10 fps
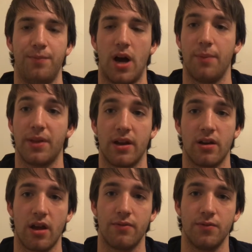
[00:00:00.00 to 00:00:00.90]
I plan on
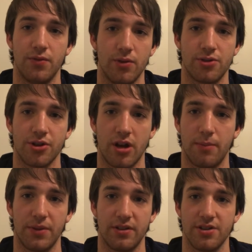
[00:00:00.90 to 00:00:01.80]
having future
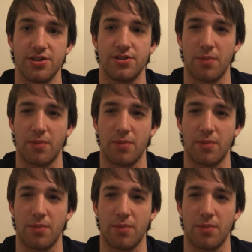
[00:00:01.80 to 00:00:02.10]
competitions,